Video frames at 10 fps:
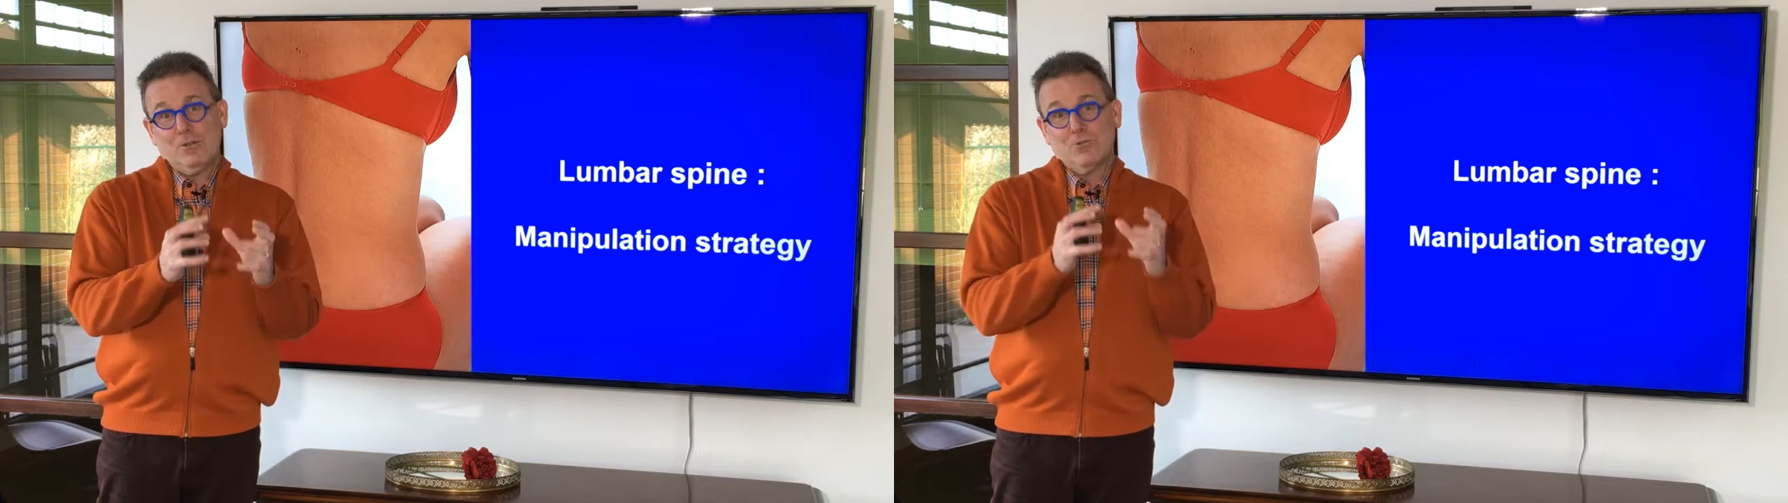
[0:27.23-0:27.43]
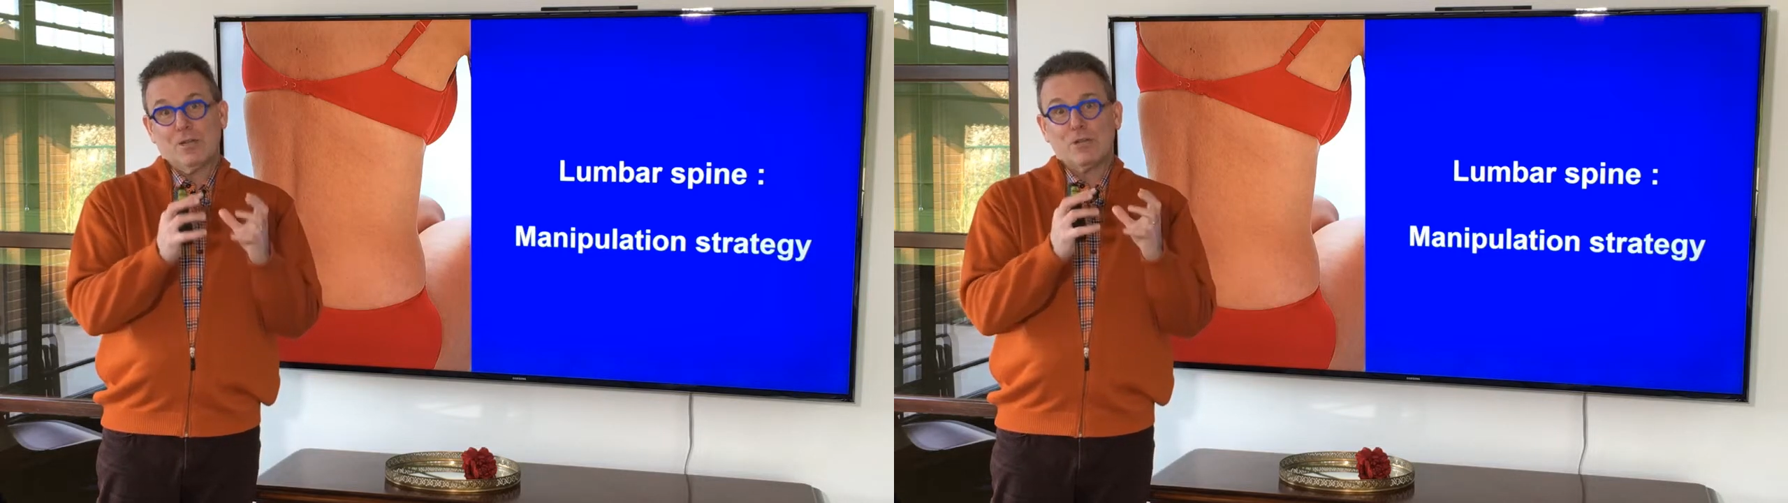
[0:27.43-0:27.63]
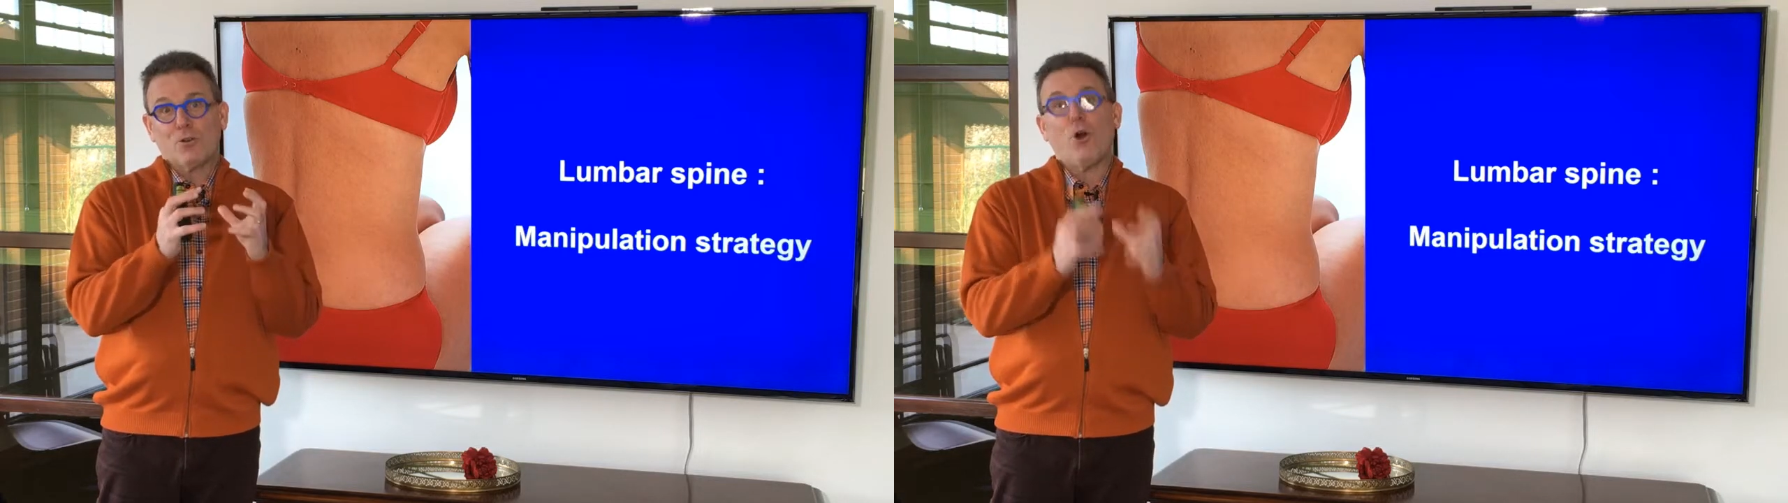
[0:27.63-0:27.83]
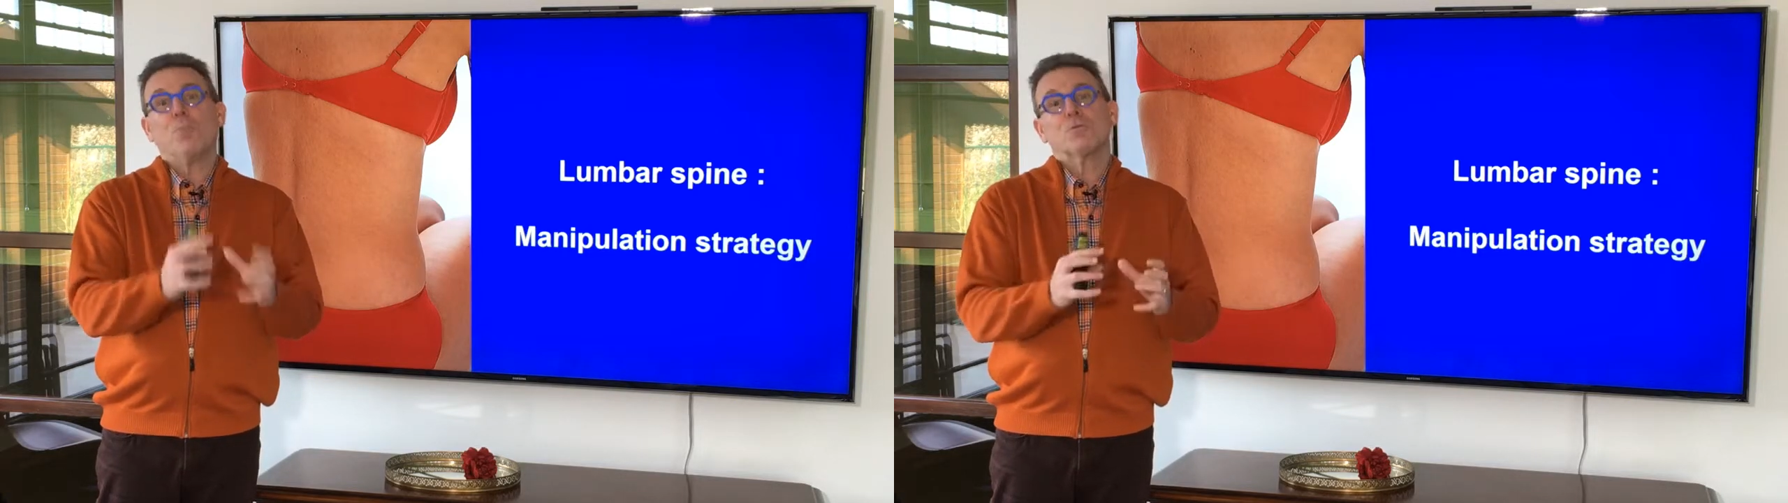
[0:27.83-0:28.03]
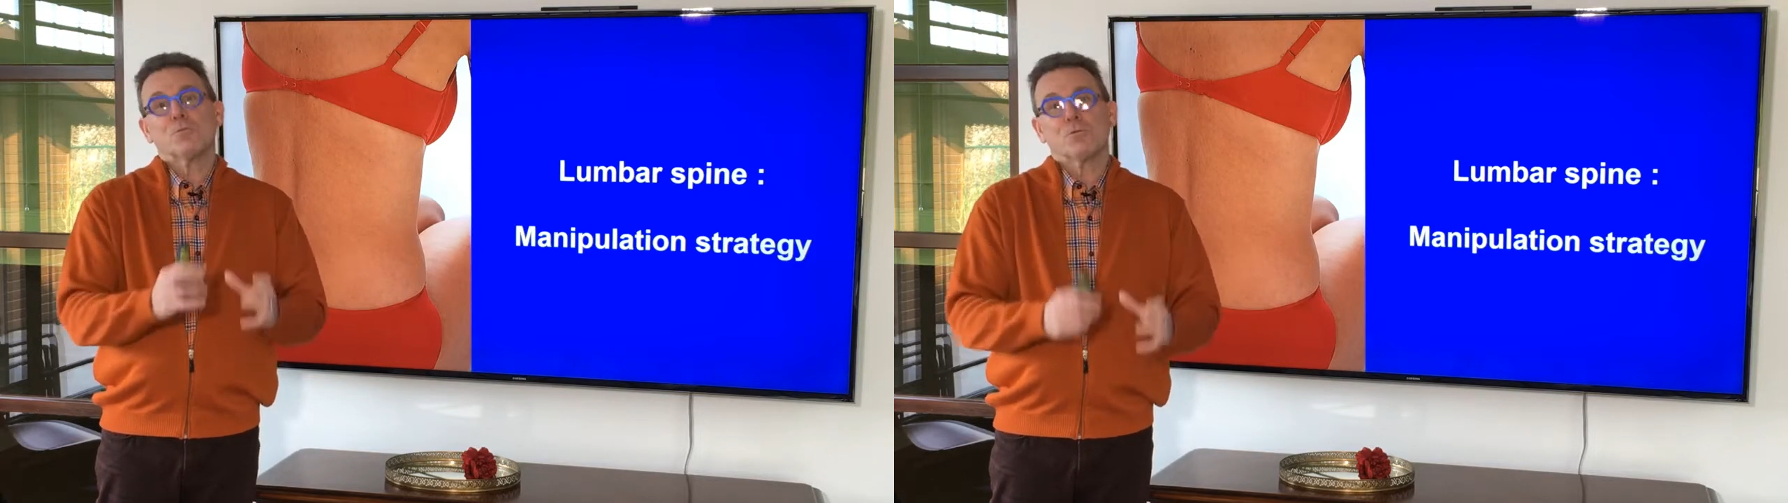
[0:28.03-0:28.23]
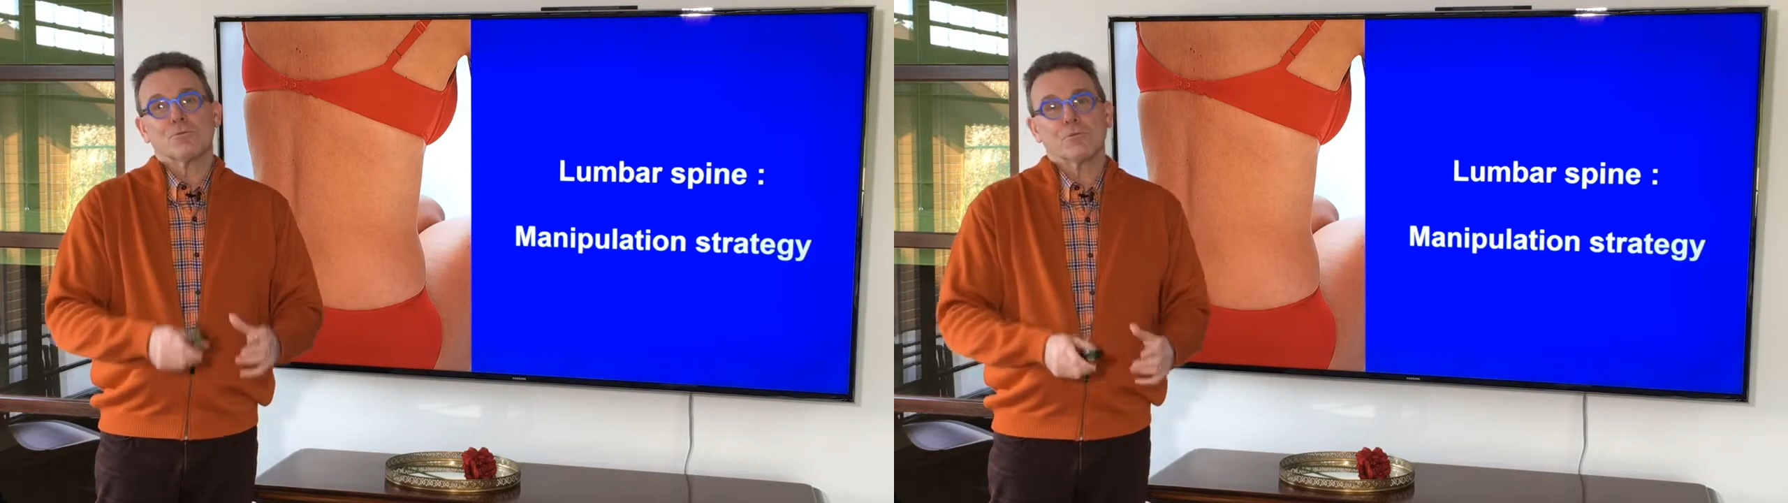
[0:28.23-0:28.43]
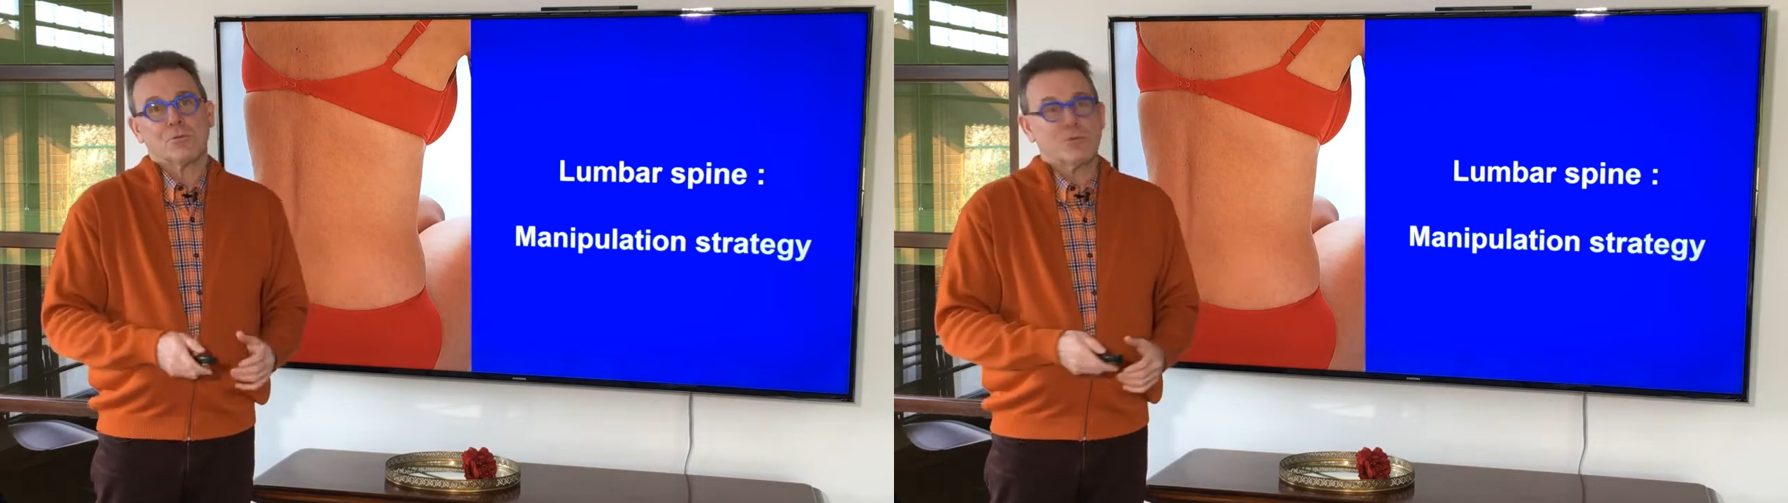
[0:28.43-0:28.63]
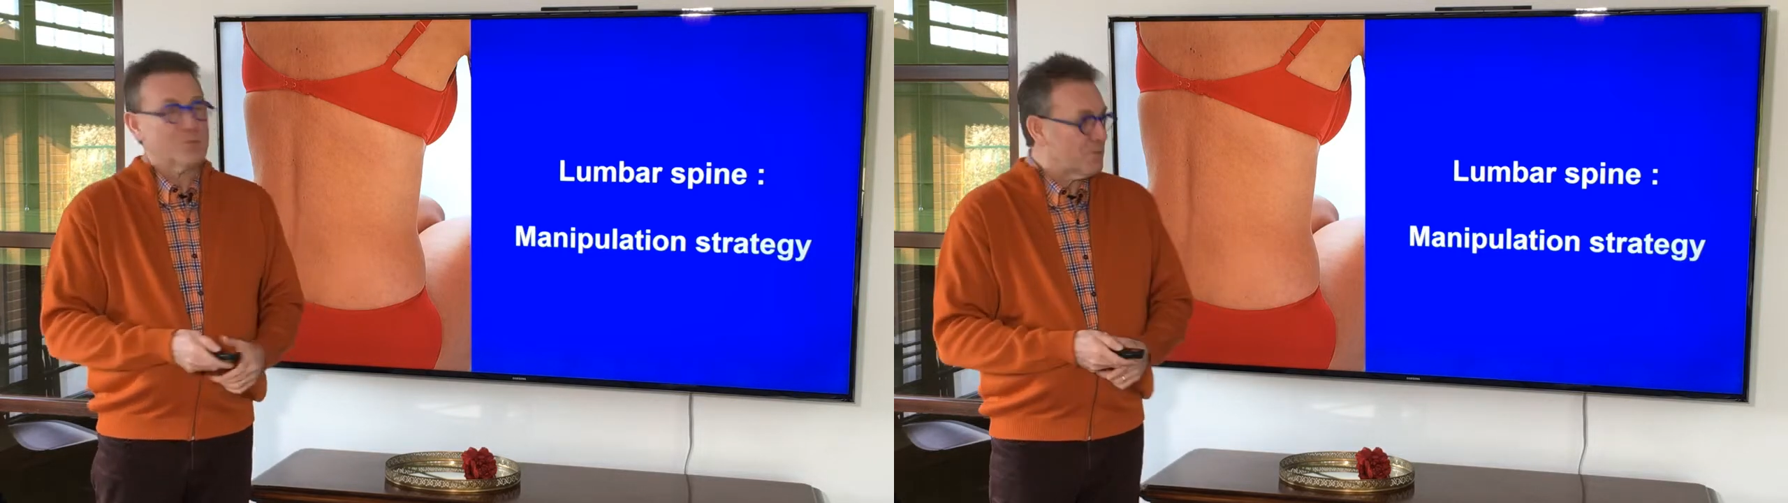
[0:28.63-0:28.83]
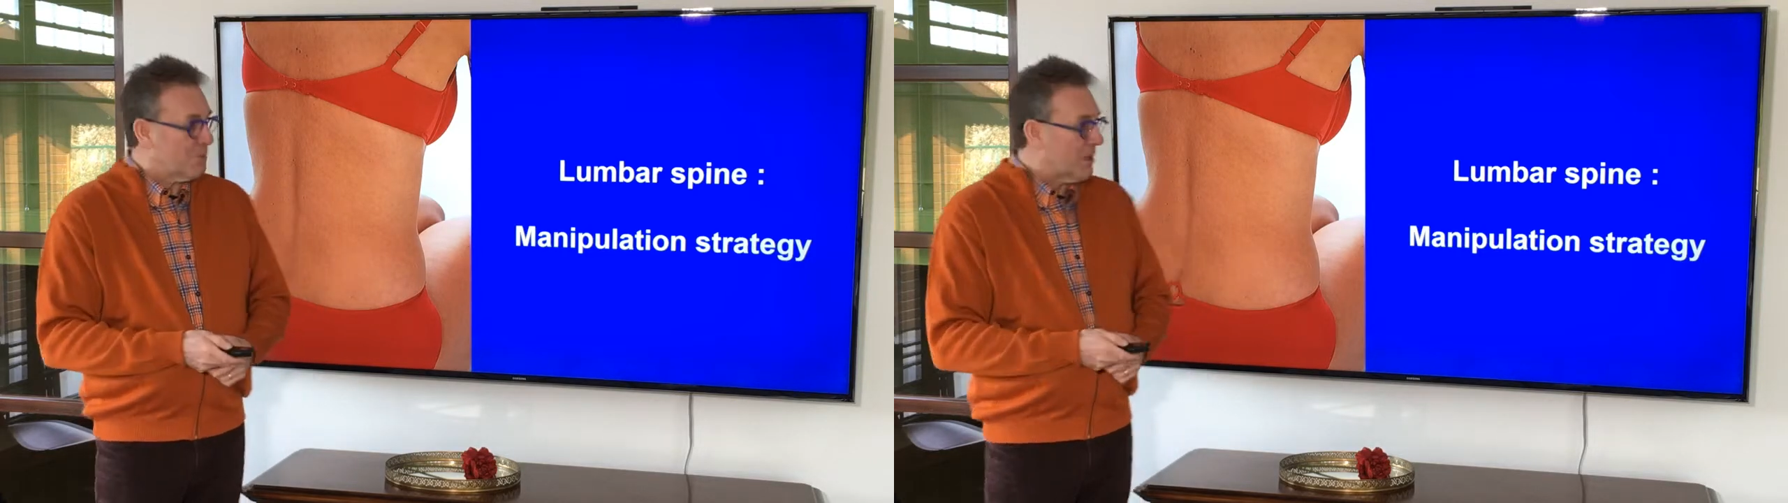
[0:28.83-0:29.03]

to get optimal result with